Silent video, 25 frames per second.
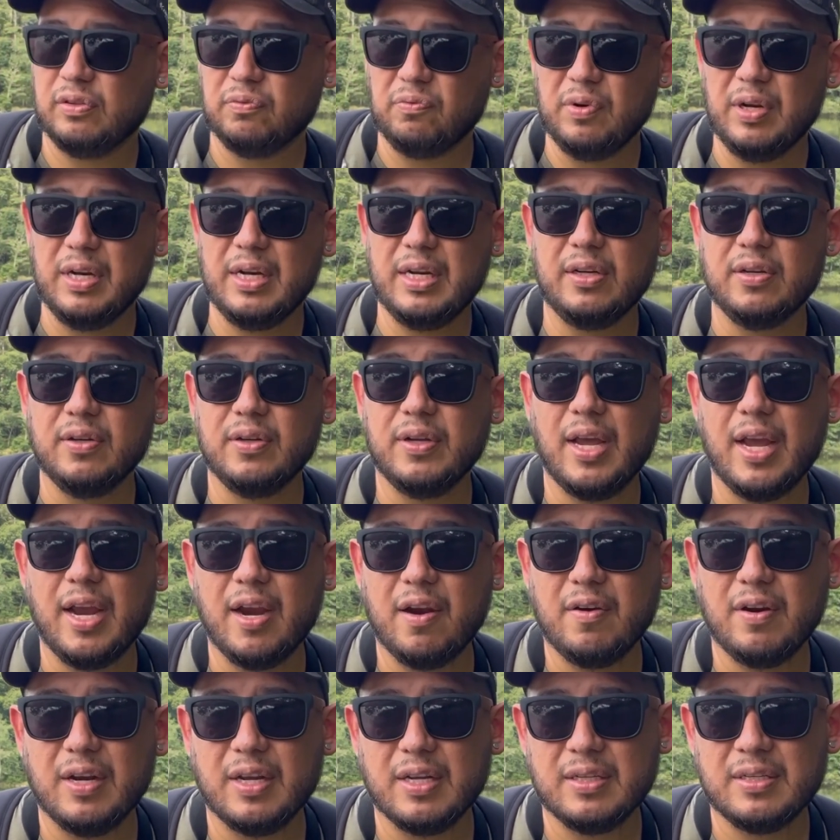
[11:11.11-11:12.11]
really good
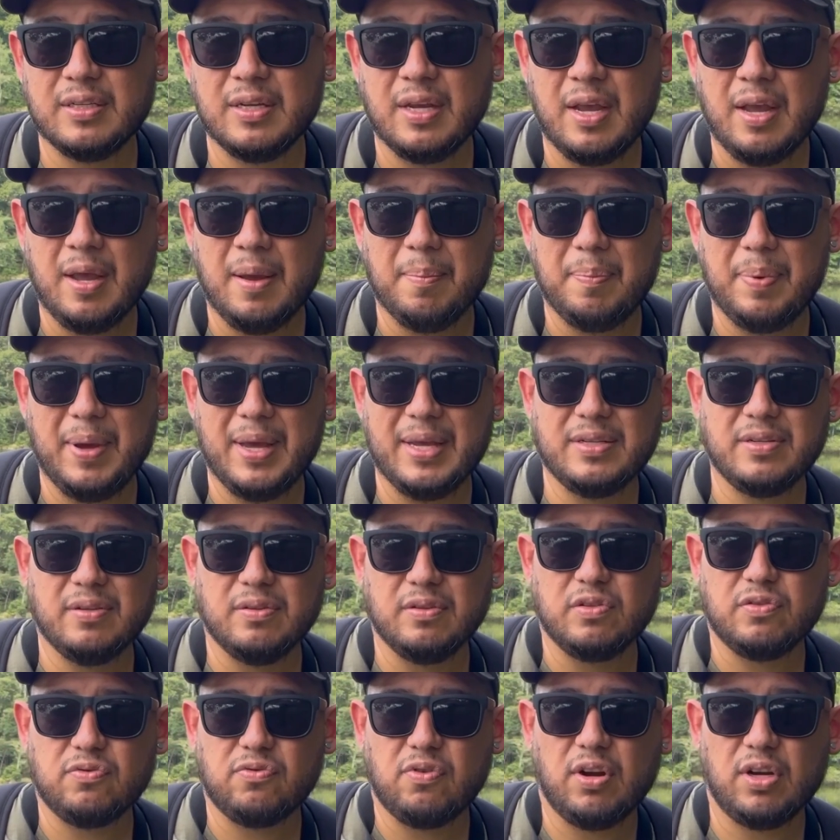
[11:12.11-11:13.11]
areas based on
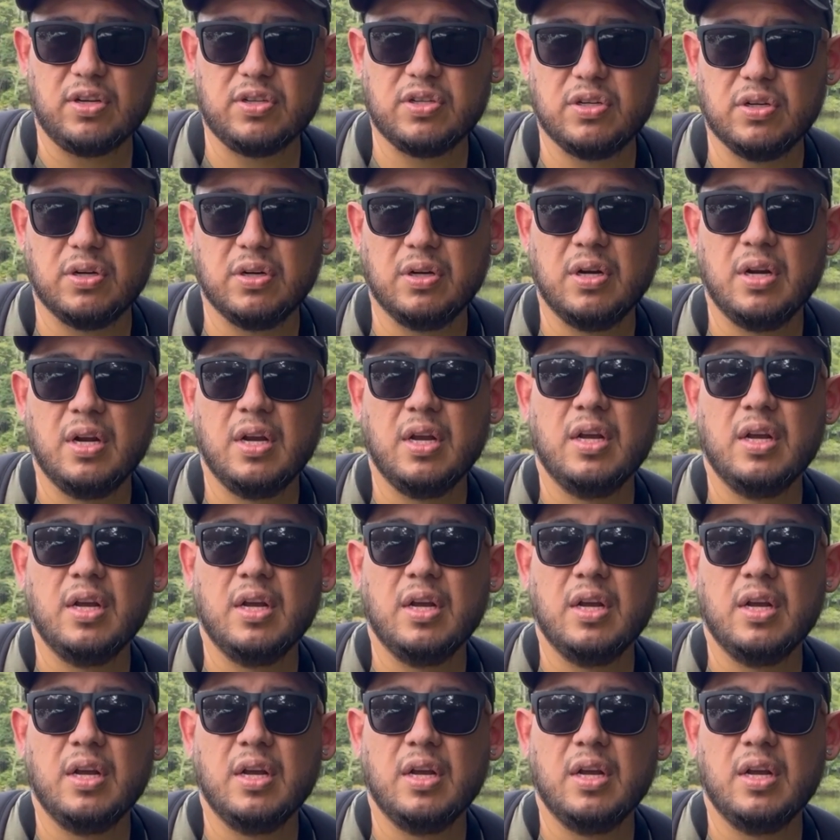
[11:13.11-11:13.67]
structure